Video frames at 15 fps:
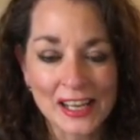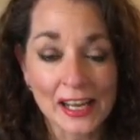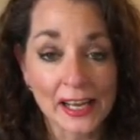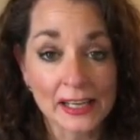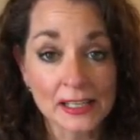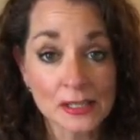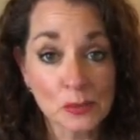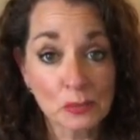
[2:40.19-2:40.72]

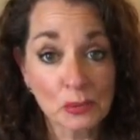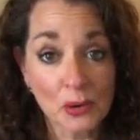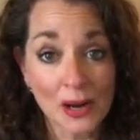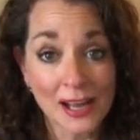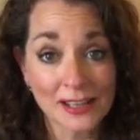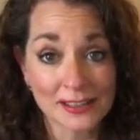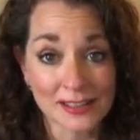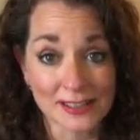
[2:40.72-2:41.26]
And it's a
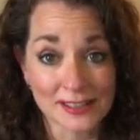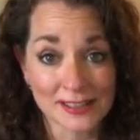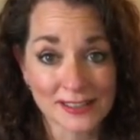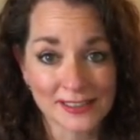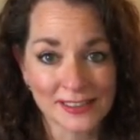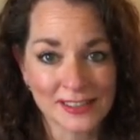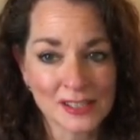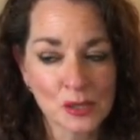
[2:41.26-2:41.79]
practice.
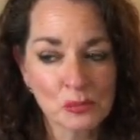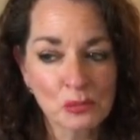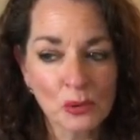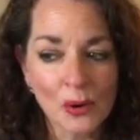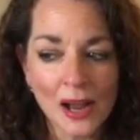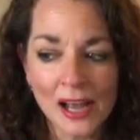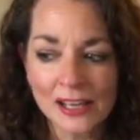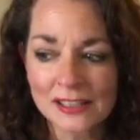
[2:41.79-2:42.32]
It's a
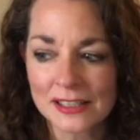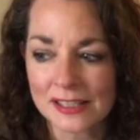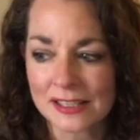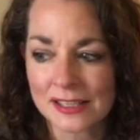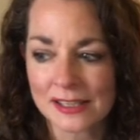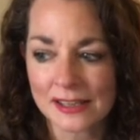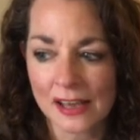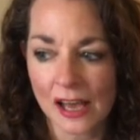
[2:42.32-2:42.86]

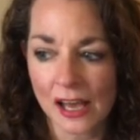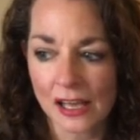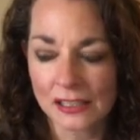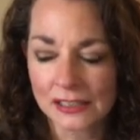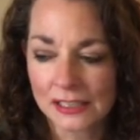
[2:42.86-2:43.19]
practice that